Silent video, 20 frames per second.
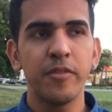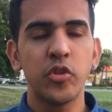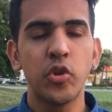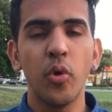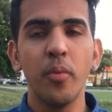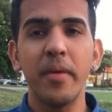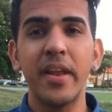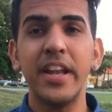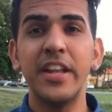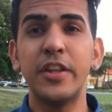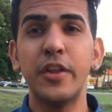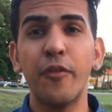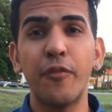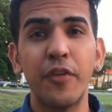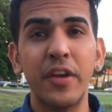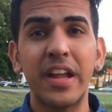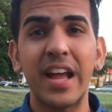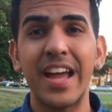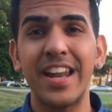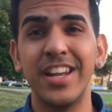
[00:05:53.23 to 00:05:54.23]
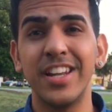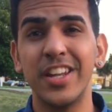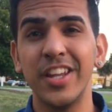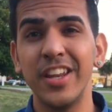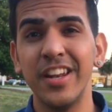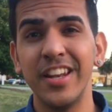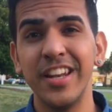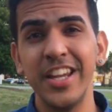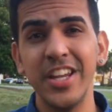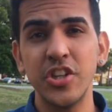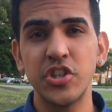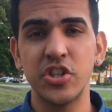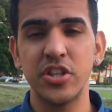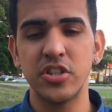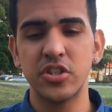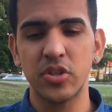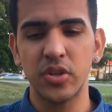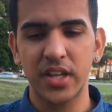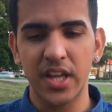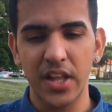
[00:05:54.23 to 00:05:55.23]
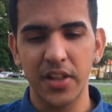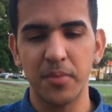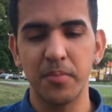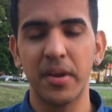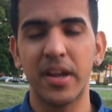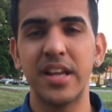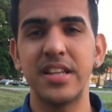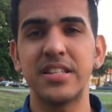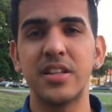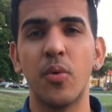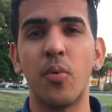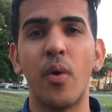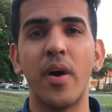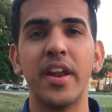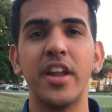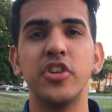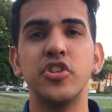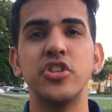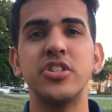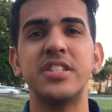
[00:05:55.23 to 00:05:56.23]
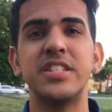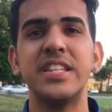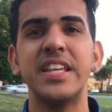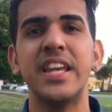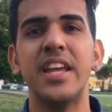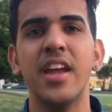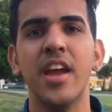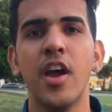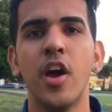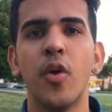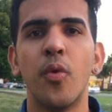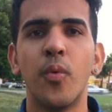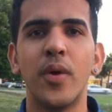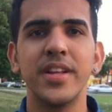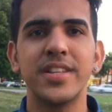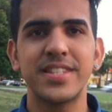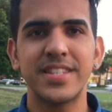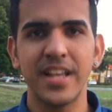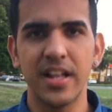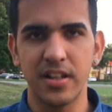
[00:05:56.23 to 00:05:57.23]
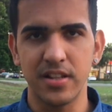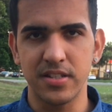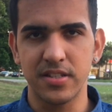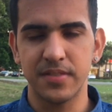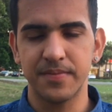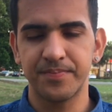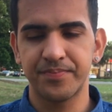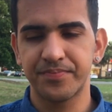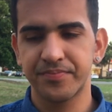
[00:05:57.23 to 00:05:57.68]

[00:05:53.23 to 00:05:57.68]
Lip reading: too many different kind of niches together because they want to just see what sells.